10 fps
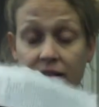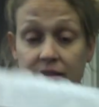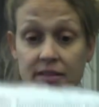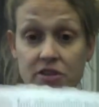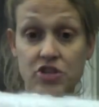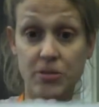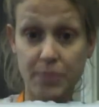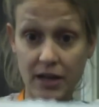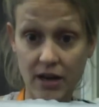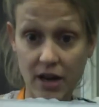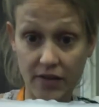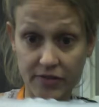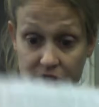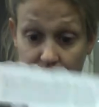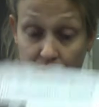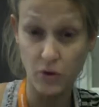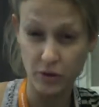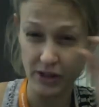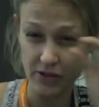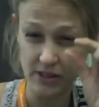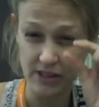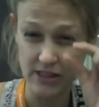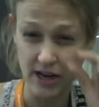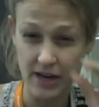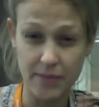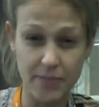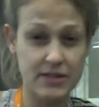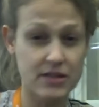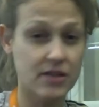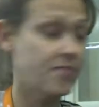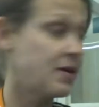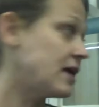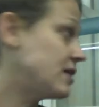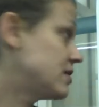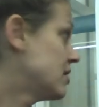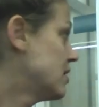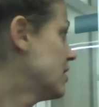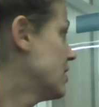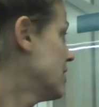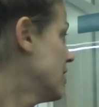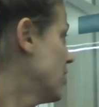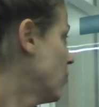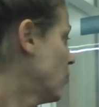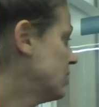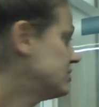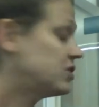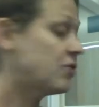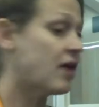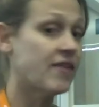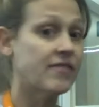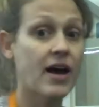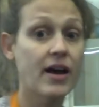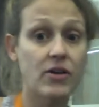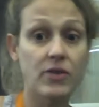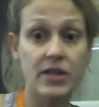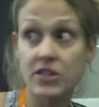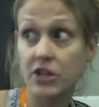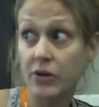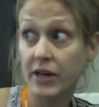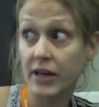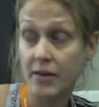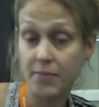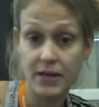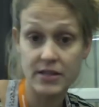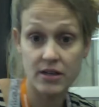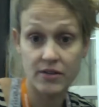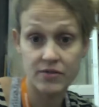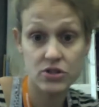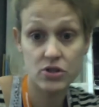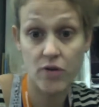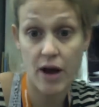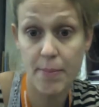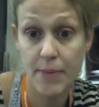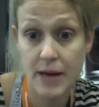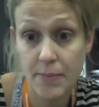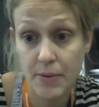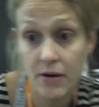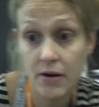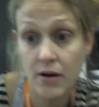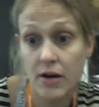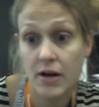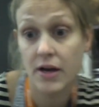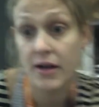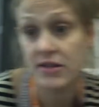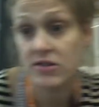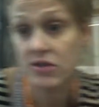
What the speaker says: This should be enough because we're only using tiny bits of paint. Once you have that, you need to go get a piece of scrap paper. It's